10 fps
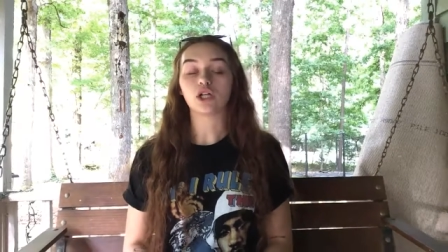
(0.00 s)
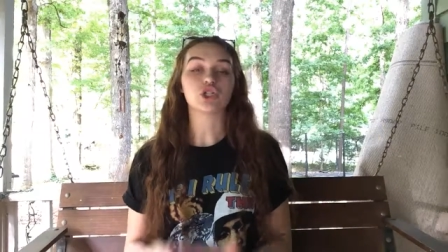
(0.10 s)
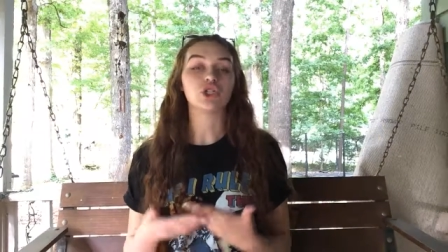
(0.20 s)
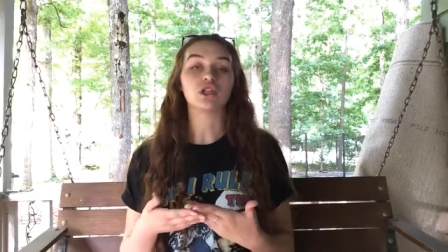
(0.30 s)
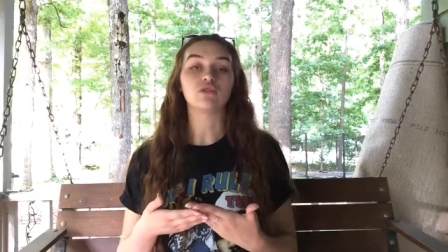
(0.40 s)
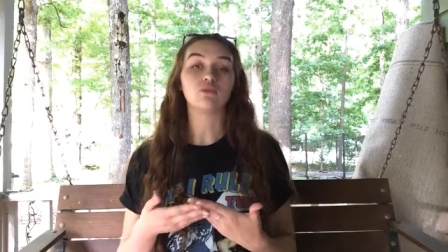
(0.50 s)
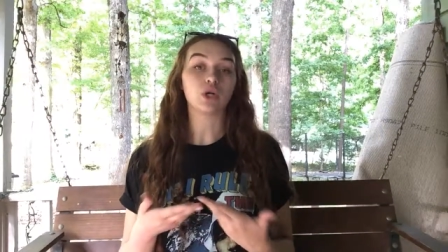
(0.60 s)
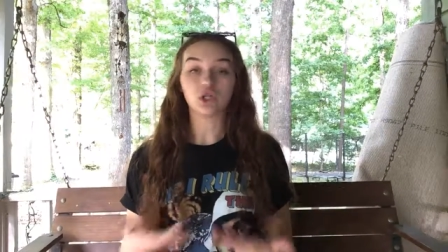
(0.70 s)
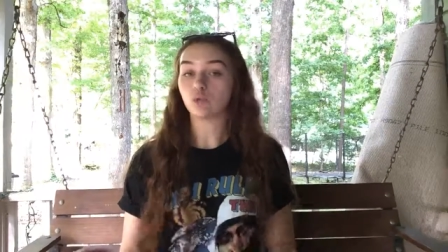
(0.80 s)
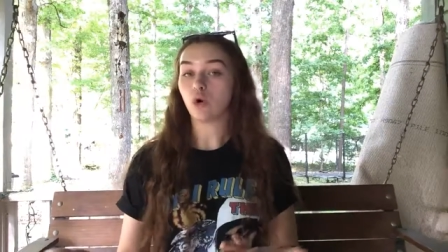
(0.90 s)
achieve
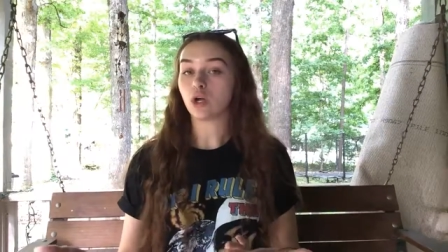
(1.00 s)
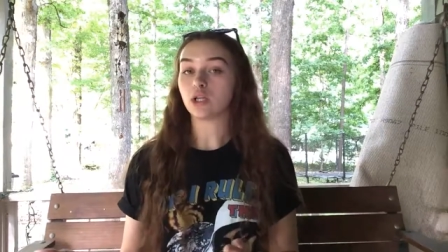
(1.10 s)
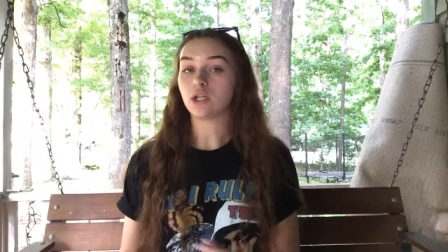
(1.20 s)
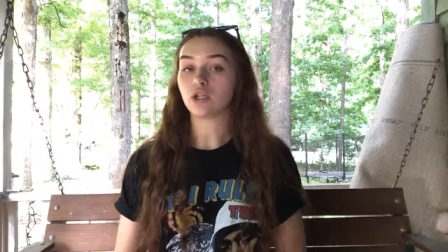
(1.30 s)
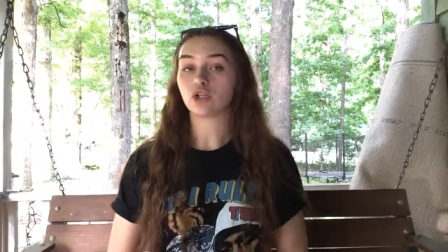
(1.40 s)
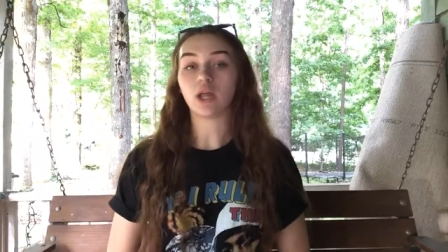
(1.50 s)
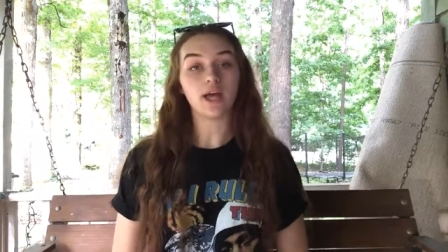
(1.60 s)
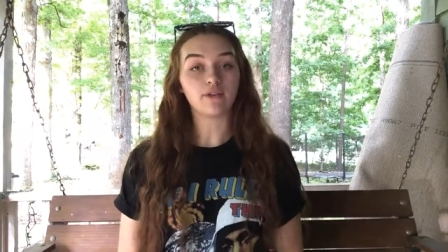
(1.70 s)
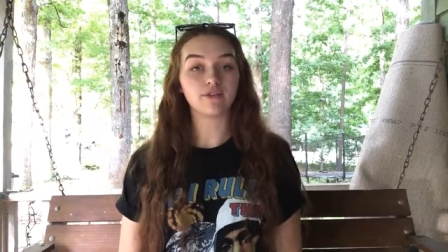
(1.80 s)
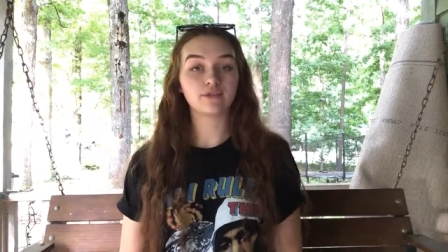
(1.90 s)
what you want in your
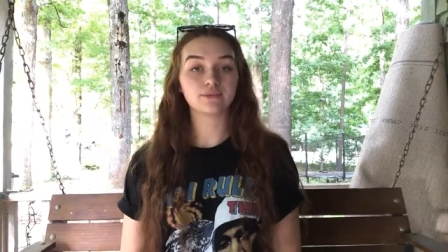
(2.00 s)
life.